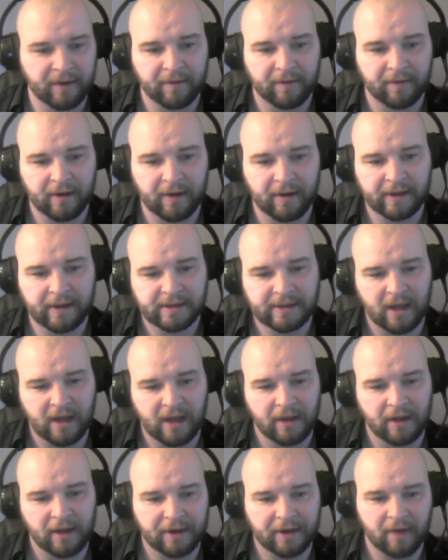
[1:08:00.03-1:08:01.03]
a very
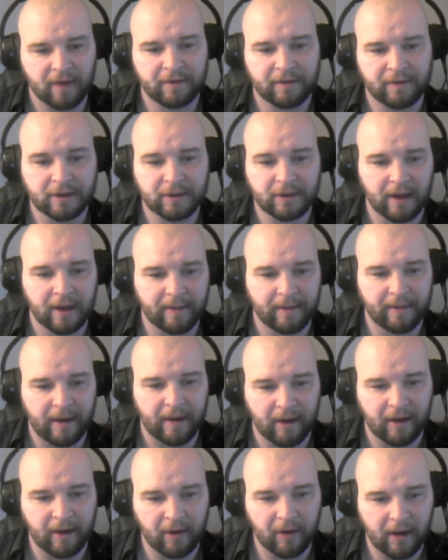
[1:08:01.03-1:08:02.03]
solid coverage
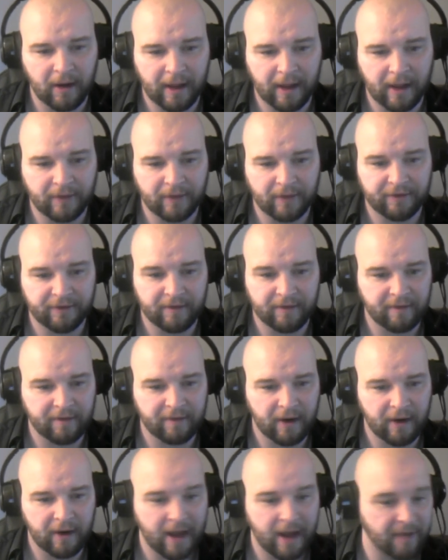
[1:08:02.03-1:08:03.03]
linebacker against a
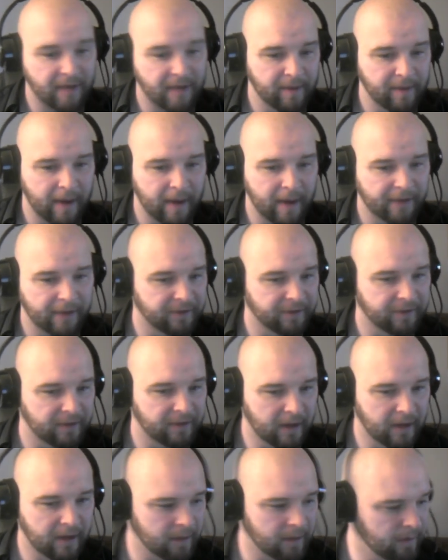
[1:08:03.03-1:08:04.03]
very heavy passing
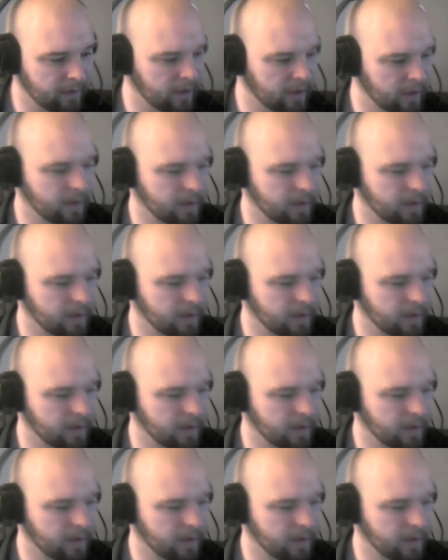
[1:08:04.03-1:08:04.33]
team,